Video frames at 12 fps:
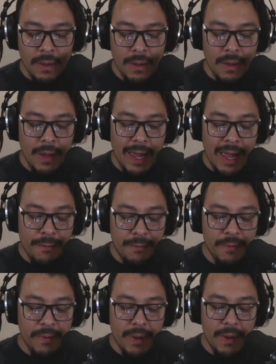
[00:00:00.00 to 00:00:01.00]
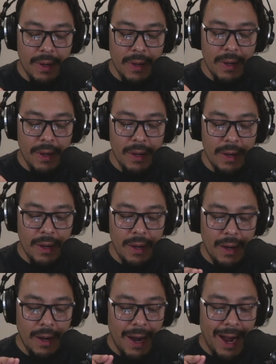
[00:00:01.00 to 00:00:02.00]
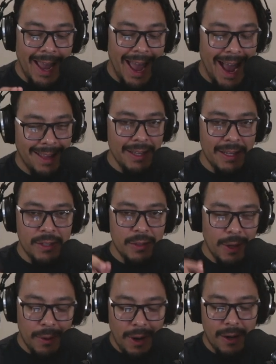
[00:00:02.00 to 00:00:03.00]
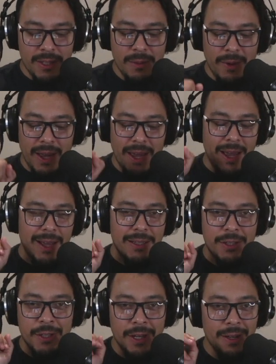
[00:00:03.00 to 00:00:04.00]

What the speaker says: if I had this, no cards in my hand,